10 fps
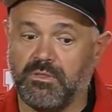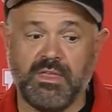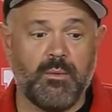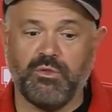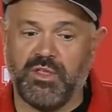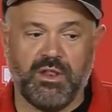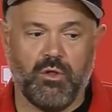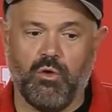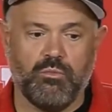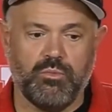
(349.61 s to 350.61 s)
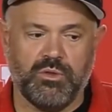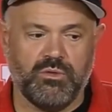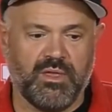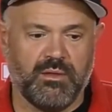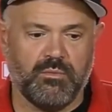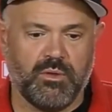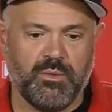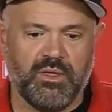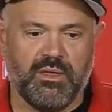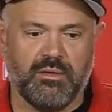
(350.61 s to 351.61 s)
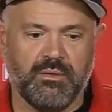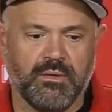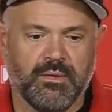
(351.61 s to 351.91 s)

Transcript: Yeah, we do that at home. We do that. You know, we uh,